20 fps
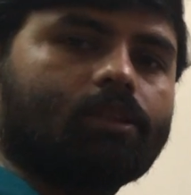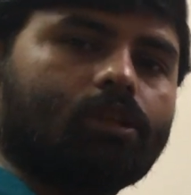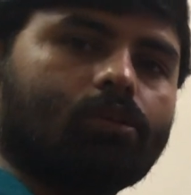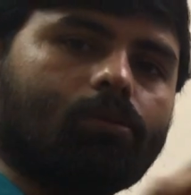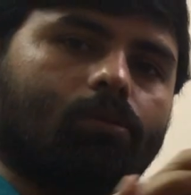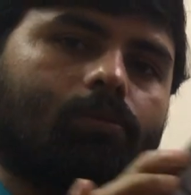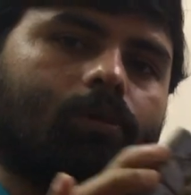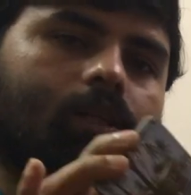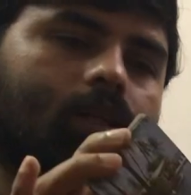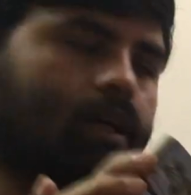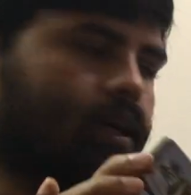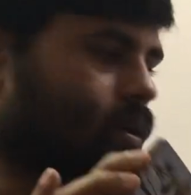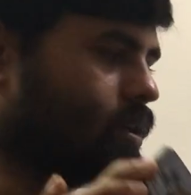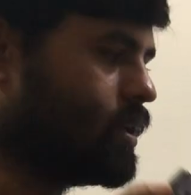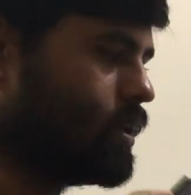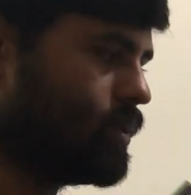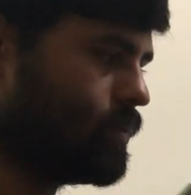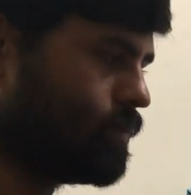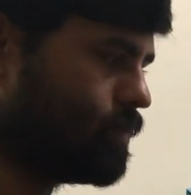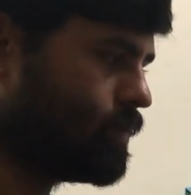it will be
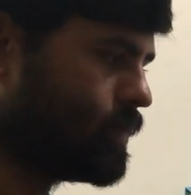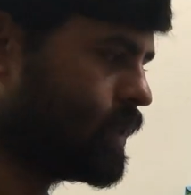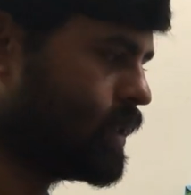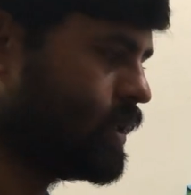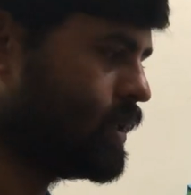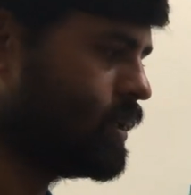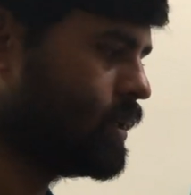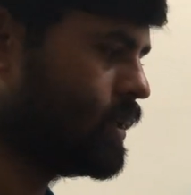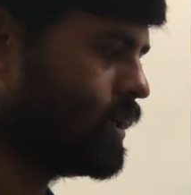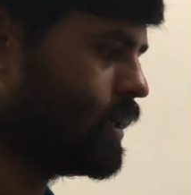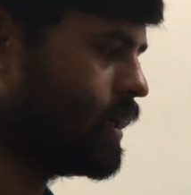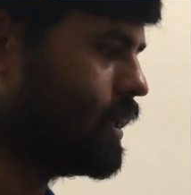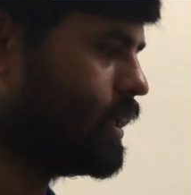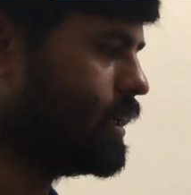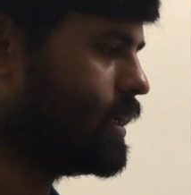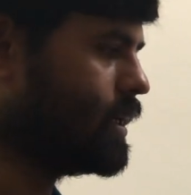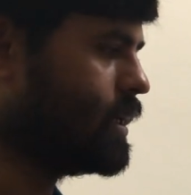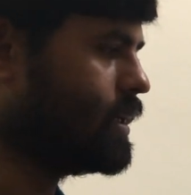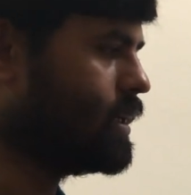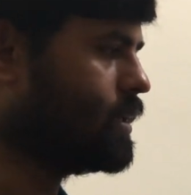13.
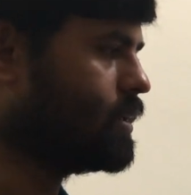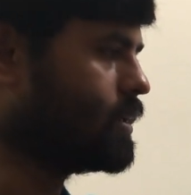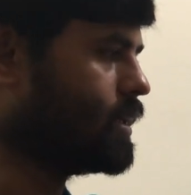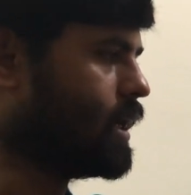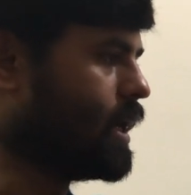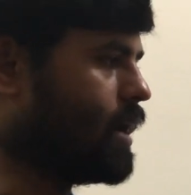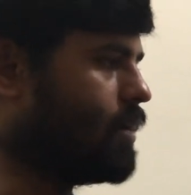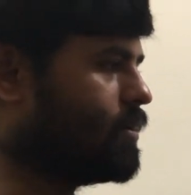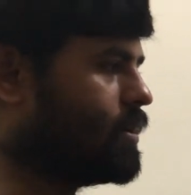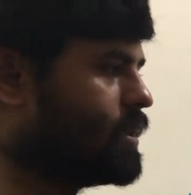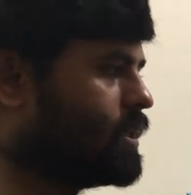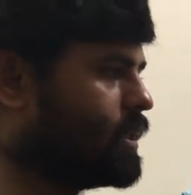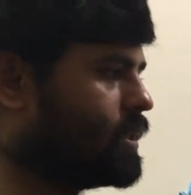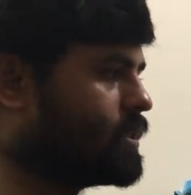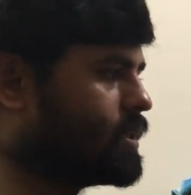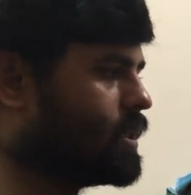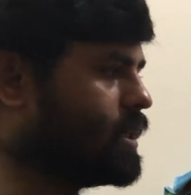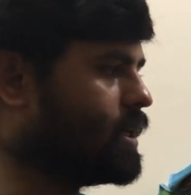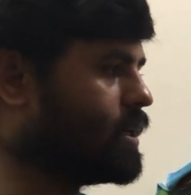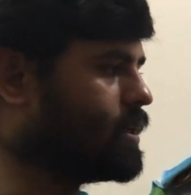Clearly, everything is
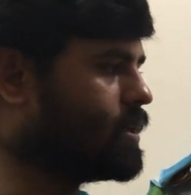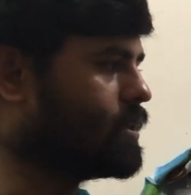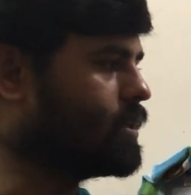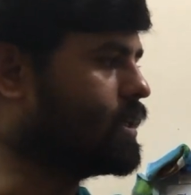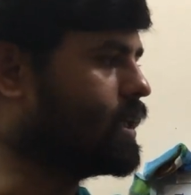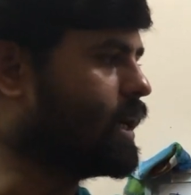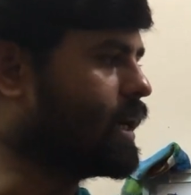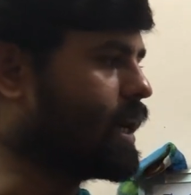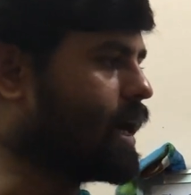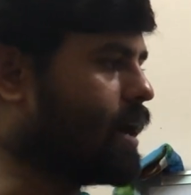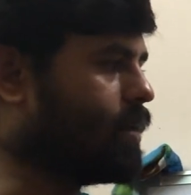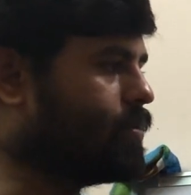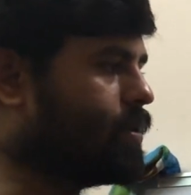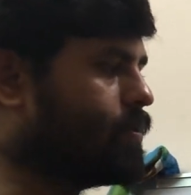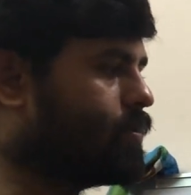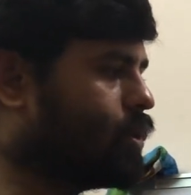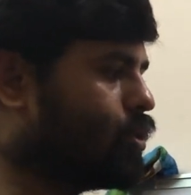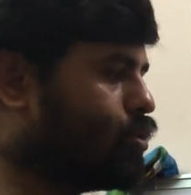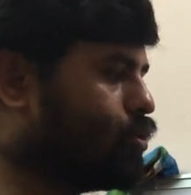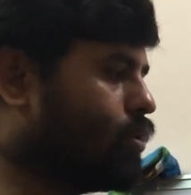clear. Deck have
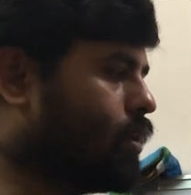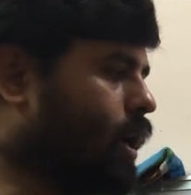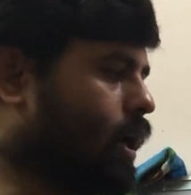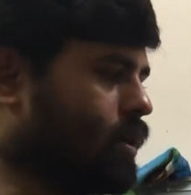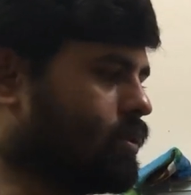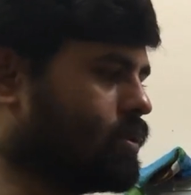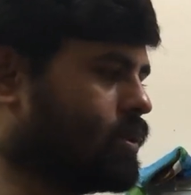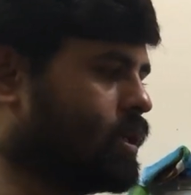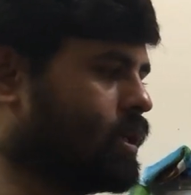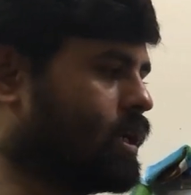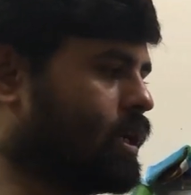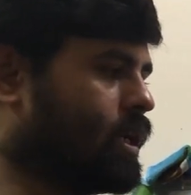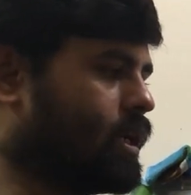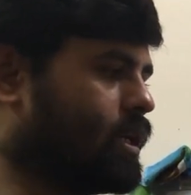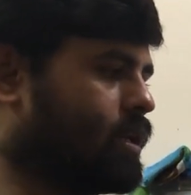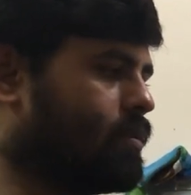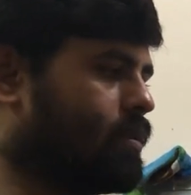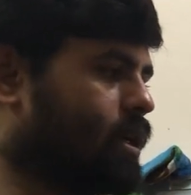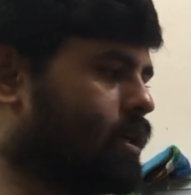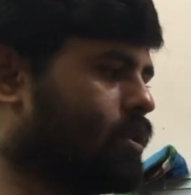52 cards
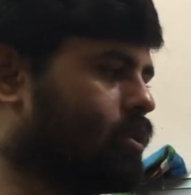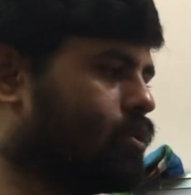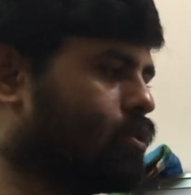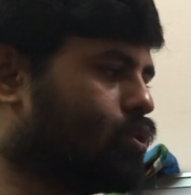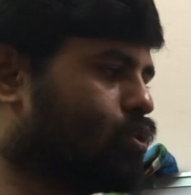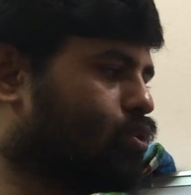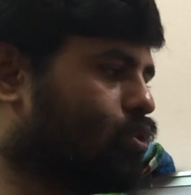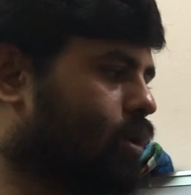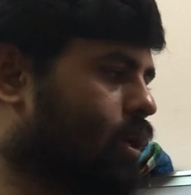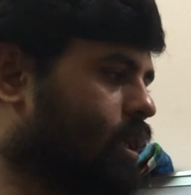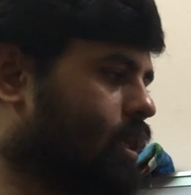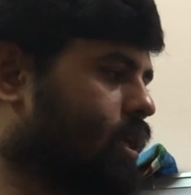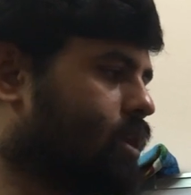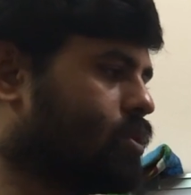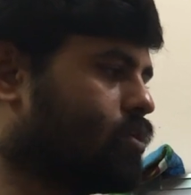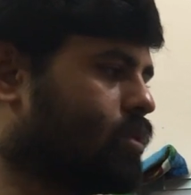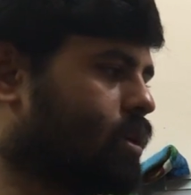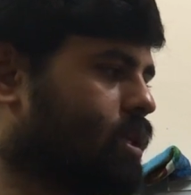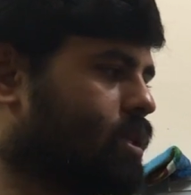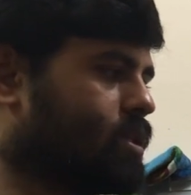divided into two color,
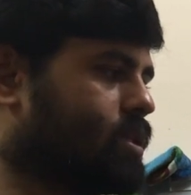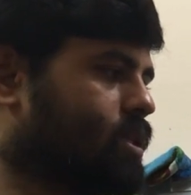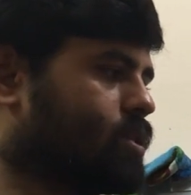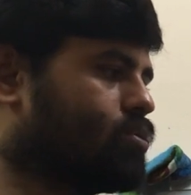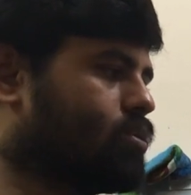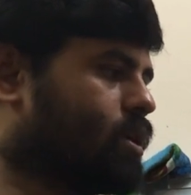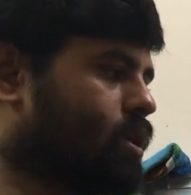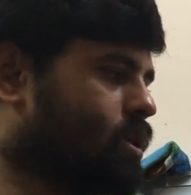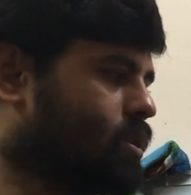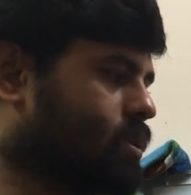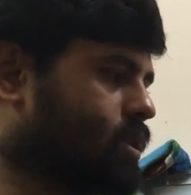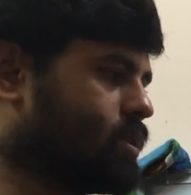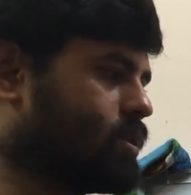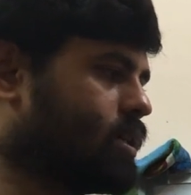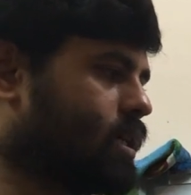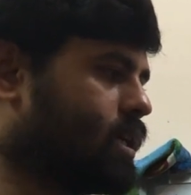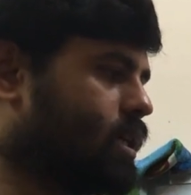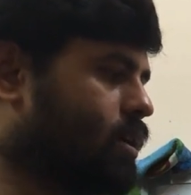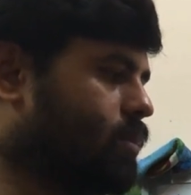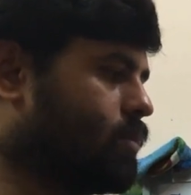26, 26,
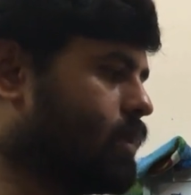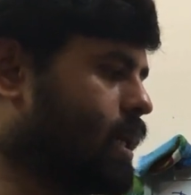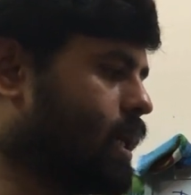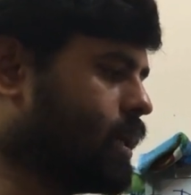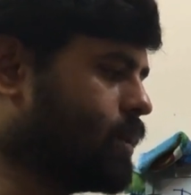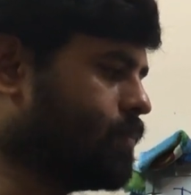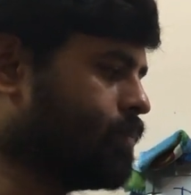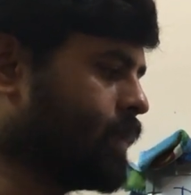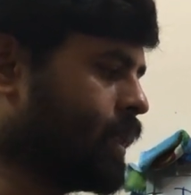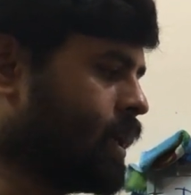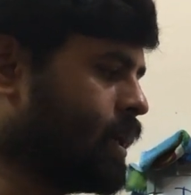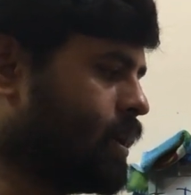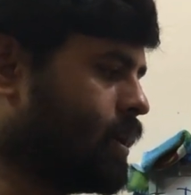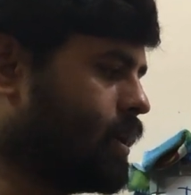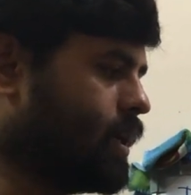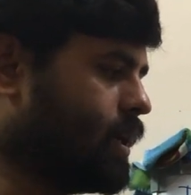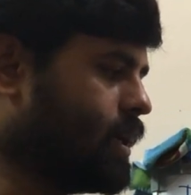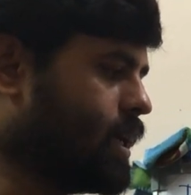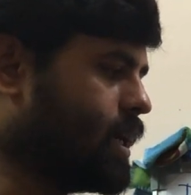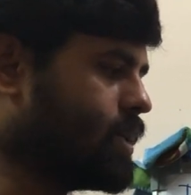red and black.
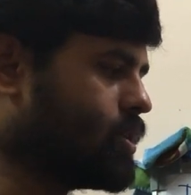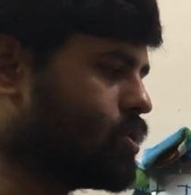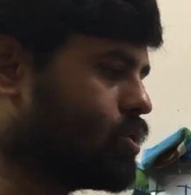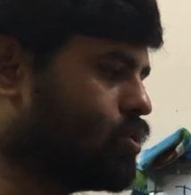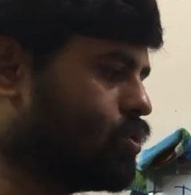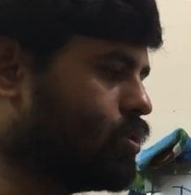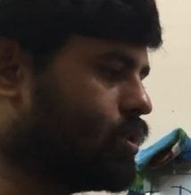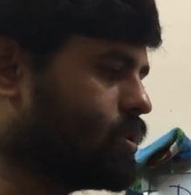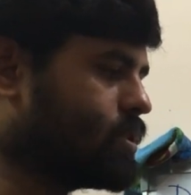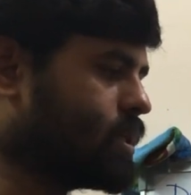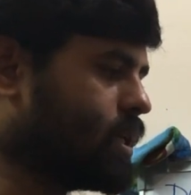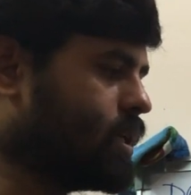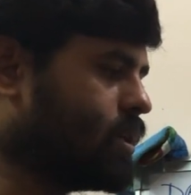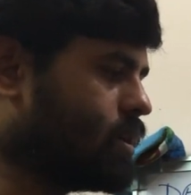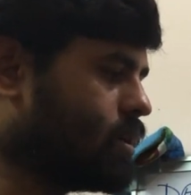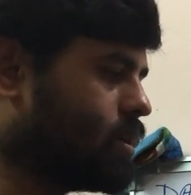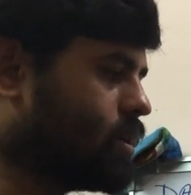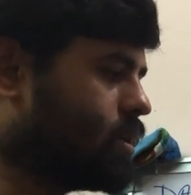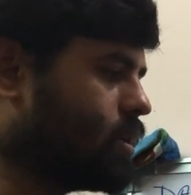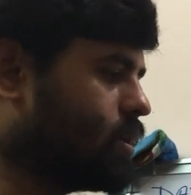Red has two design.
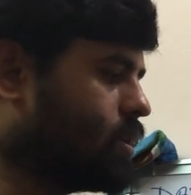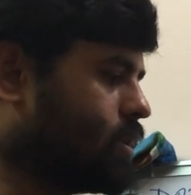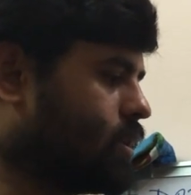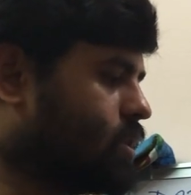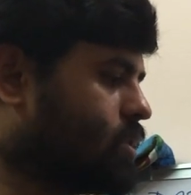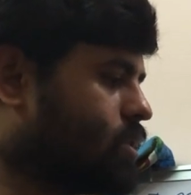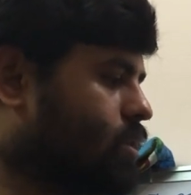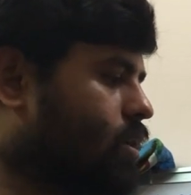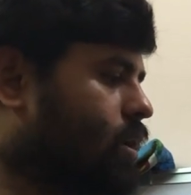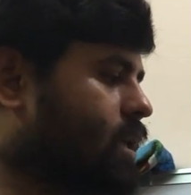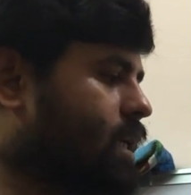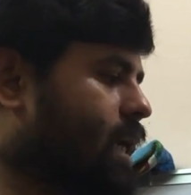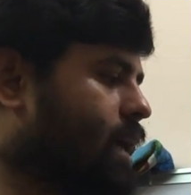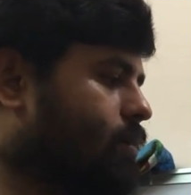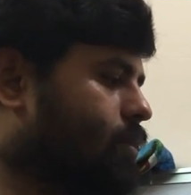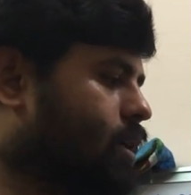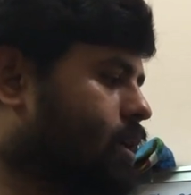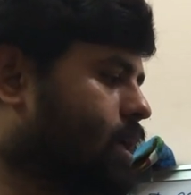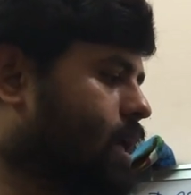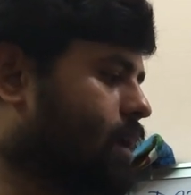This is called
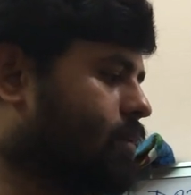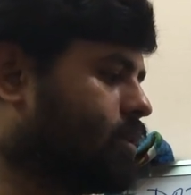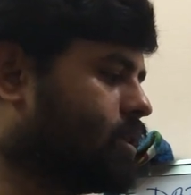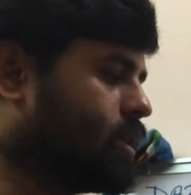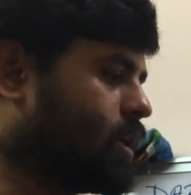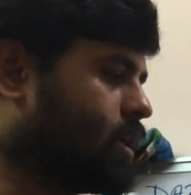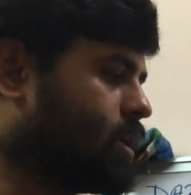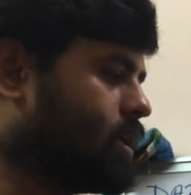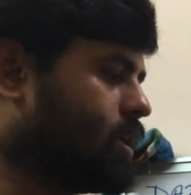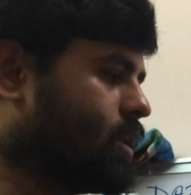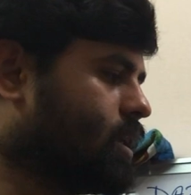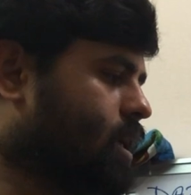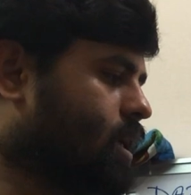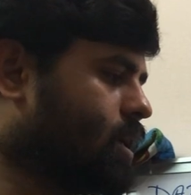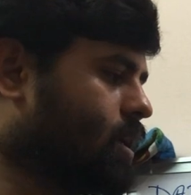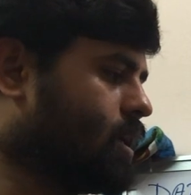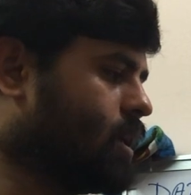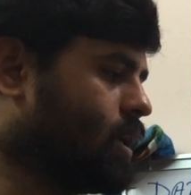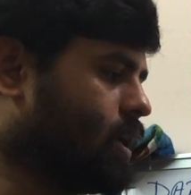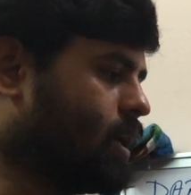diamond having 13 card,
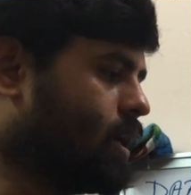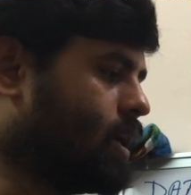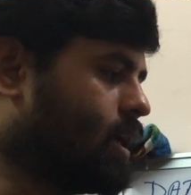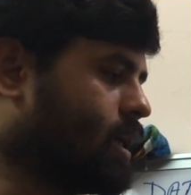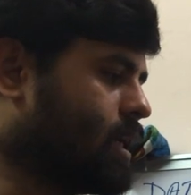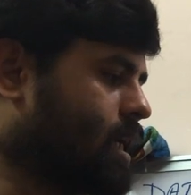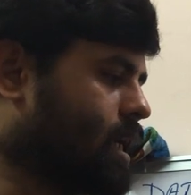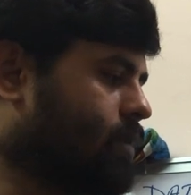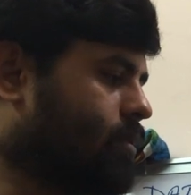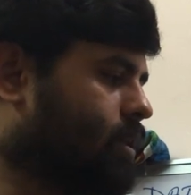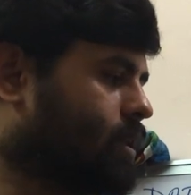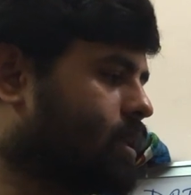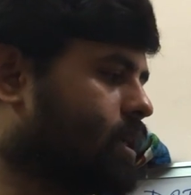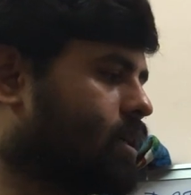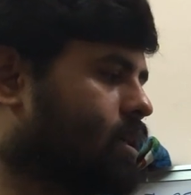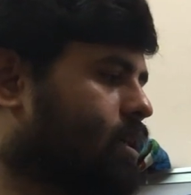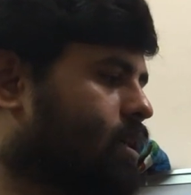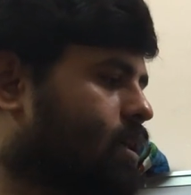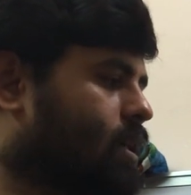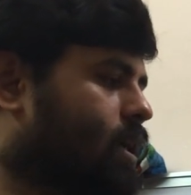heart having
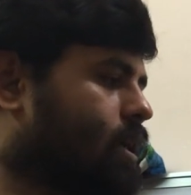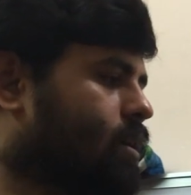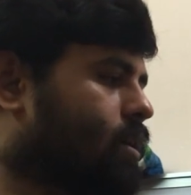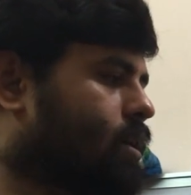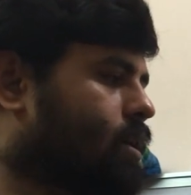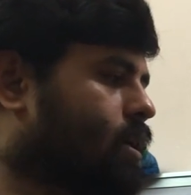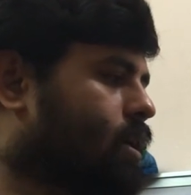13 card,